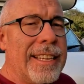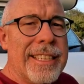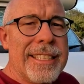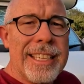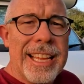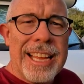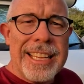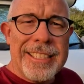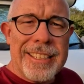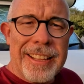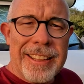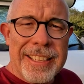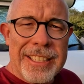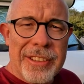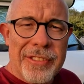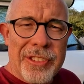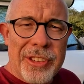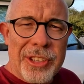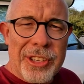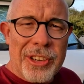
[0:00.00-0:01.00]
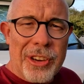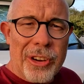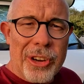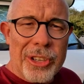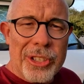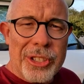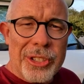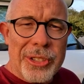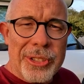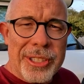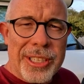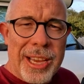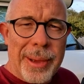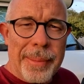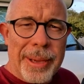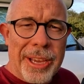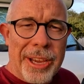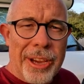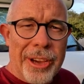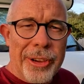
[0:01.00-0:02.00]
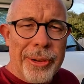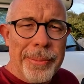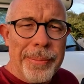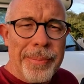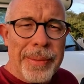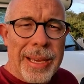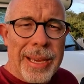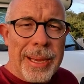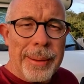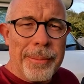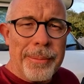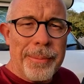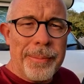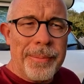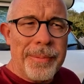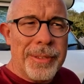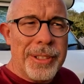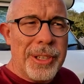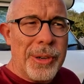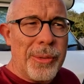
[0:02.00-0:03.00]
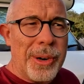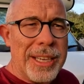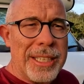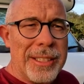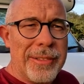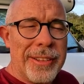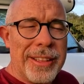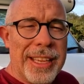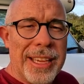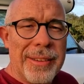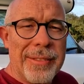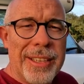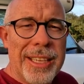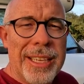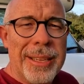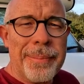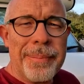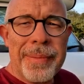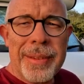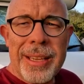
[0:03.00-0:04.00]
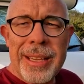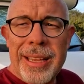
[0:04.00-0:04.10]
Sounds like there's a few cockatoos coming home to rest for the evening.